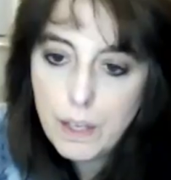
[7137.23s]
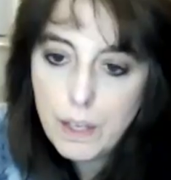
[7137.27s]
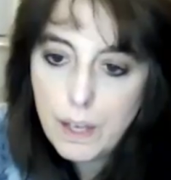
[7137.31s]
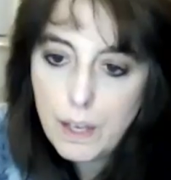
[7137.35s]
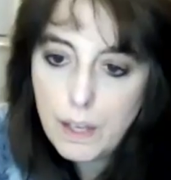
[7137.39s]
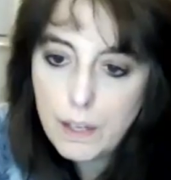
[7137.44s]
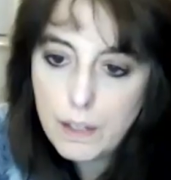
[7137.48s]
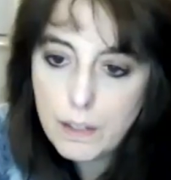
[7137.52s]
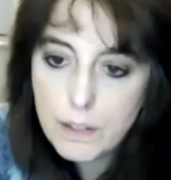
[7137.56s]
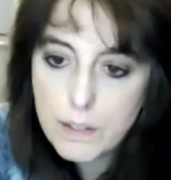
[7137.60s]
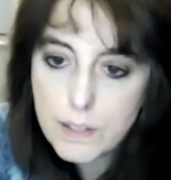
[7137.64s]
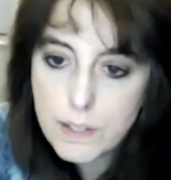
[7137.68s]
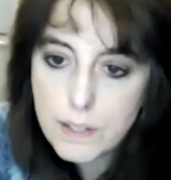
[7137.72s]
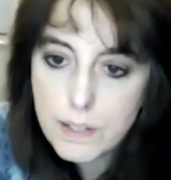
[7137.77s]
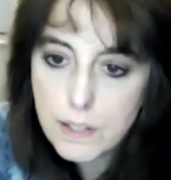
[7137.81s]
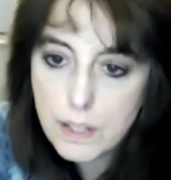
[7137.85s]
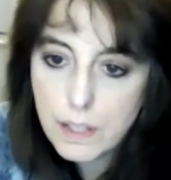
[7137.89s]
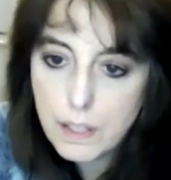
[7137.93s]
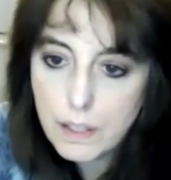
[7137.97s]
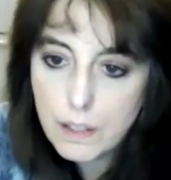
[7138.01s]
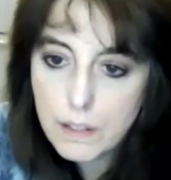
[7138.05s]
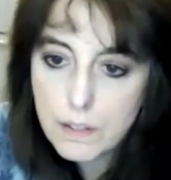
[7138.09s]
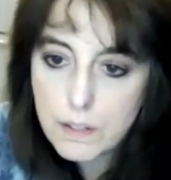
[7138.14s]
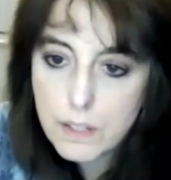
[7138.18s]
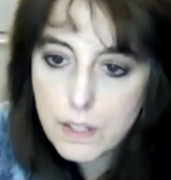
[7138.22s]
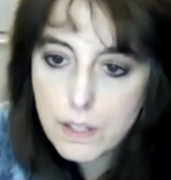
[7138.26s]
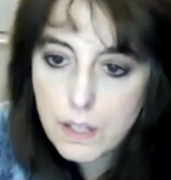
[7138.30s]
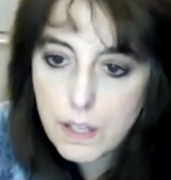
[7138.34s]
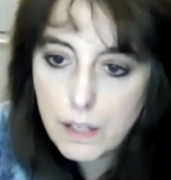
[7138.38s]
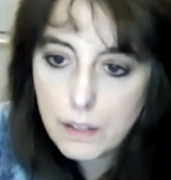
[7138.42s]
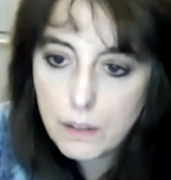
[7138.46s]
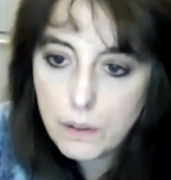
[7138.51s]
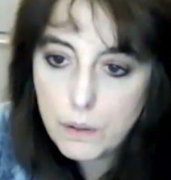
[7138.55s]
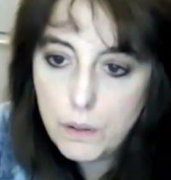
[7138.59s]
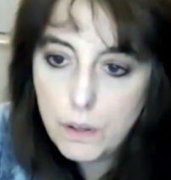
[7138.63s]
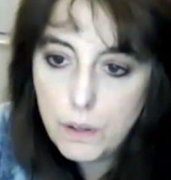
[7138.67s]
And as things
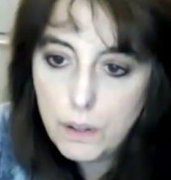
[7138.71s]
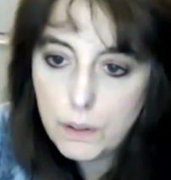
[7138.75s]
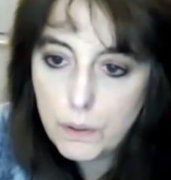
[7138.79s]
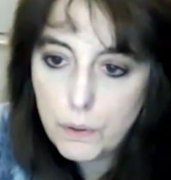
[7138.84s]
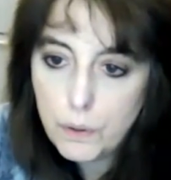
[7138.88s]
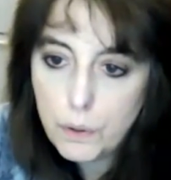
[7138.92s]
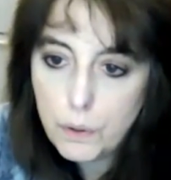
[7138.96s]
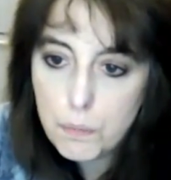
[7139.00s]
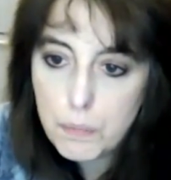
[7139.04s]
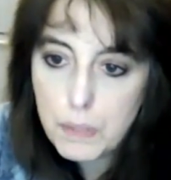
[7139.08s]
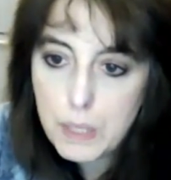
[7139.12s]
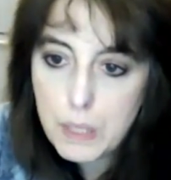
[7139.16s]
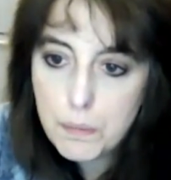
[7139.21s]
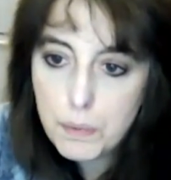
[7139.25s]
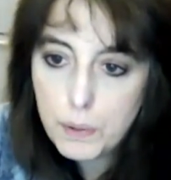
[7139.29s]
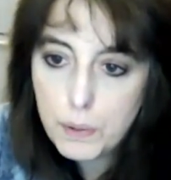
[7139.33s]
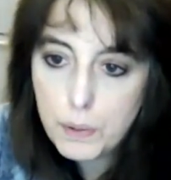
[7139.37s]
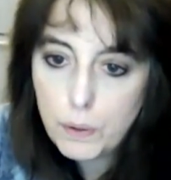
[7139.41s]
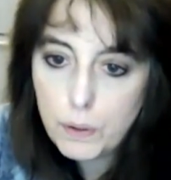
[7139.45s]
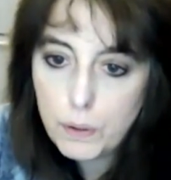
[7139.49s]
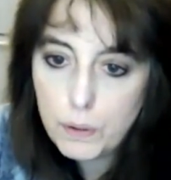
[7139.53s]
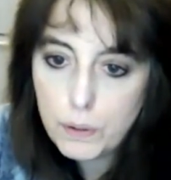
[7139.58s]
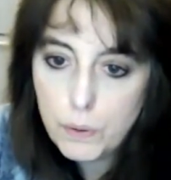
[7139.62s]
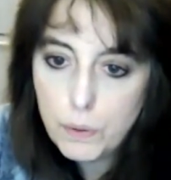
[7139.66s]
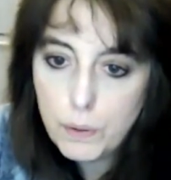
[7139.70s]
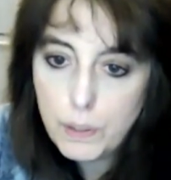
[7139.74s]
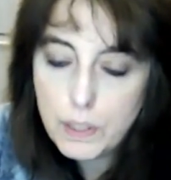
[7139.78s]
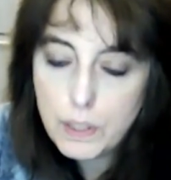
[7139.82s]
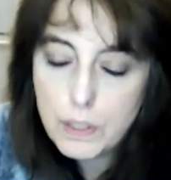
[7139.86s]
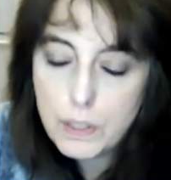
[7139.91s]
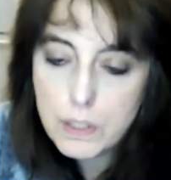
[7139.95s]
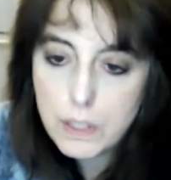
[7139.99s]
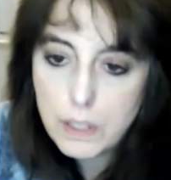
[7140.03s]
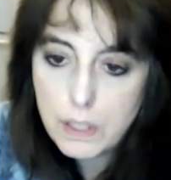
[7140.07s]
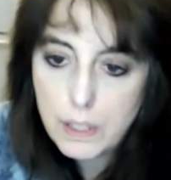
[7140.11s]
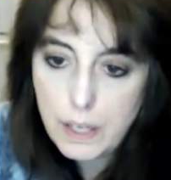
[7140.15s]
get longer, people are going
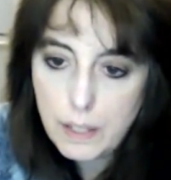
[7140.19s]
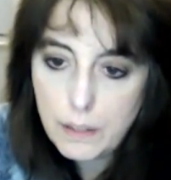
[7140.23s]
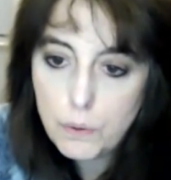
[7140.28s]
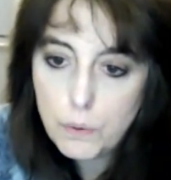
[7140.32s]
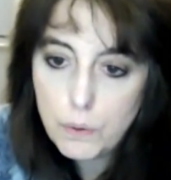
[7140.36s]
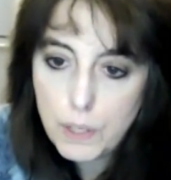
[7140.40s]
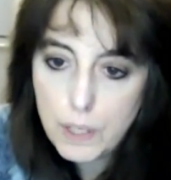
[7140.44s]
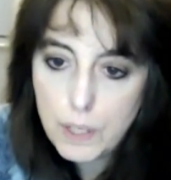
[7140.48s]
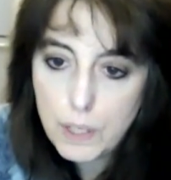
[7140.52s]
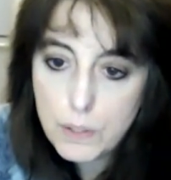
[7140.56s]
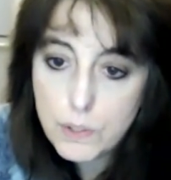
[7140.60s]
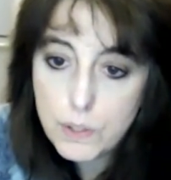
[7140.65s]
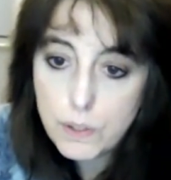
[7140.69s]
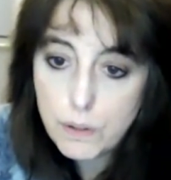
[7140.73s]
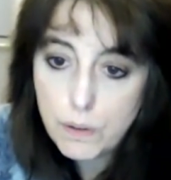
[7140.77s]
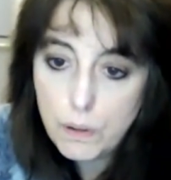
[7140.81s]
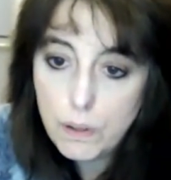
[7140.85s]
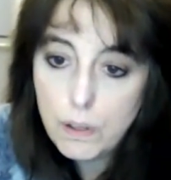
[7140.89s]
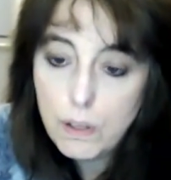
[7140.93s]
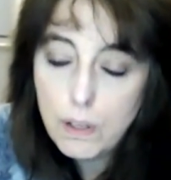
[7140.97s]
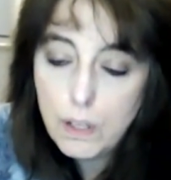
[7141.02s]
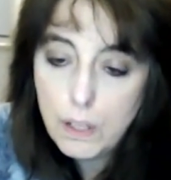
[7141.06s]
to get crazier.